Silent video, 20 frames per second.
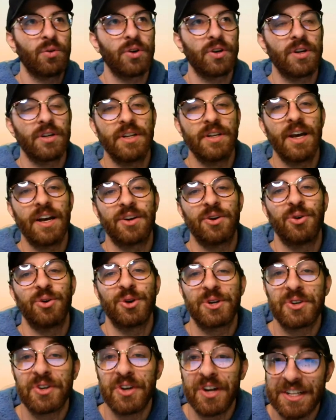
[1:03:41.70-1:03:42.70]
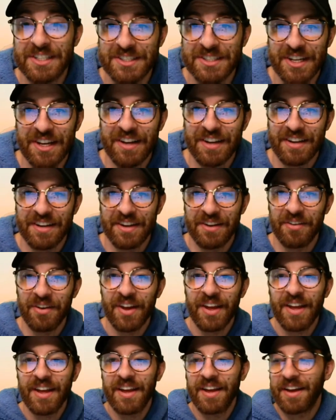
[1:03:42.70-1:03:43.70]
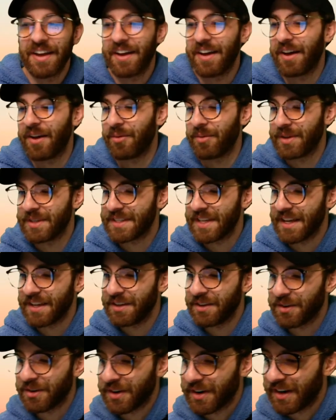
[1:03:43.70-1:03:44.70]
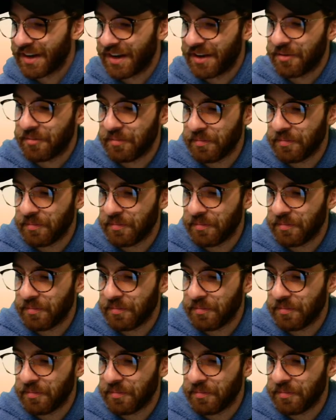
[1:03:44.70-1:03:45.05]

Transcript: not Horcrux? God, no. Is that your